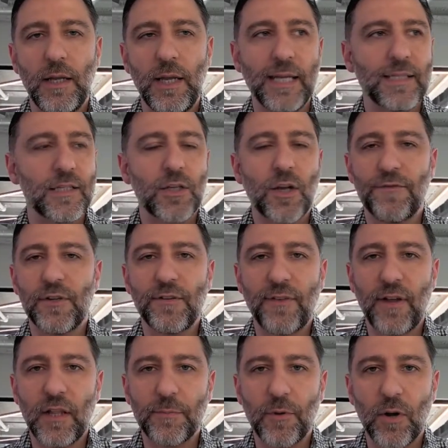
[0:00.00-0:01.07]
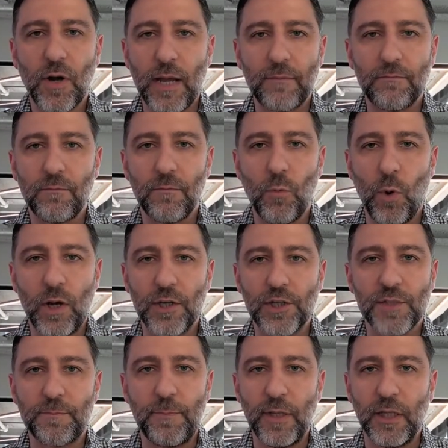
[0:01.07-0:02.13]
as a software developer, I want to
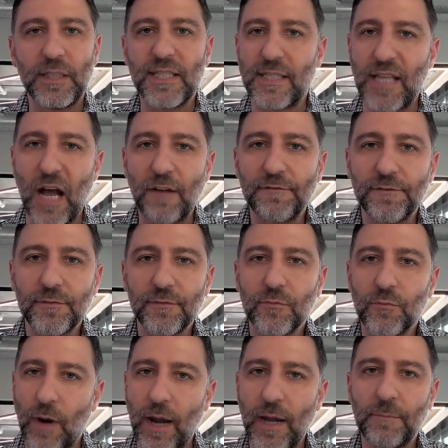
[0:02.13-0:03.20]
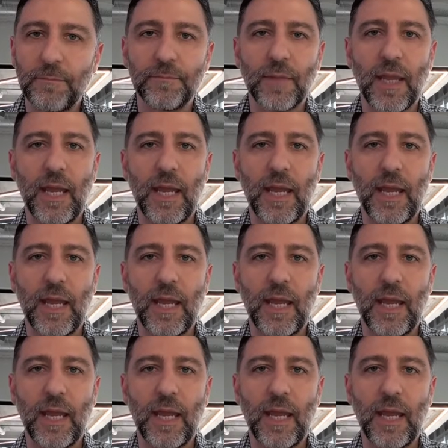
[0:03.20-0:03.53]
just build stuff, right?